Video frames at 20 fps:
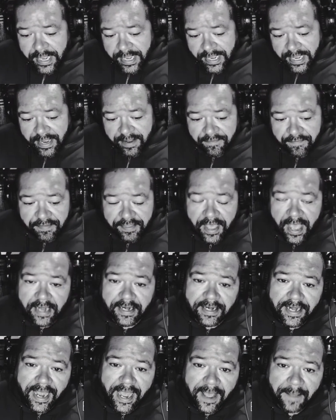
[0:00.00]
If that
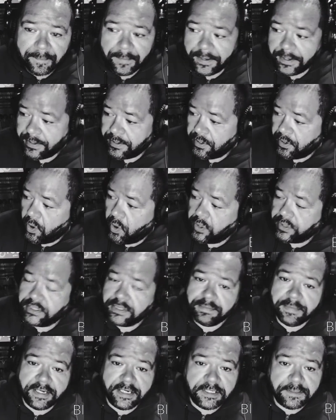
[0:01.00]
had happened on
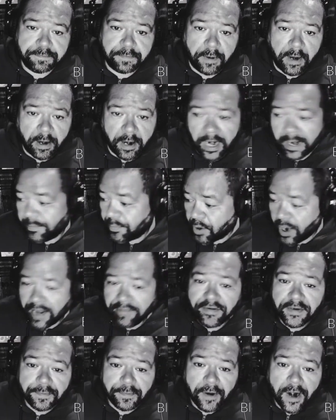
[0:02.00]
somebody's
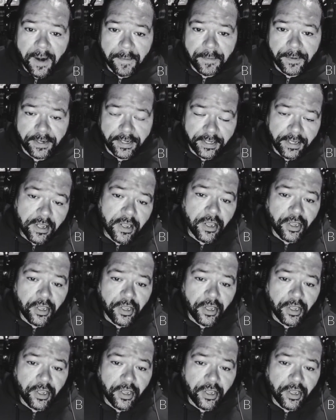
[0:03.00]
private property,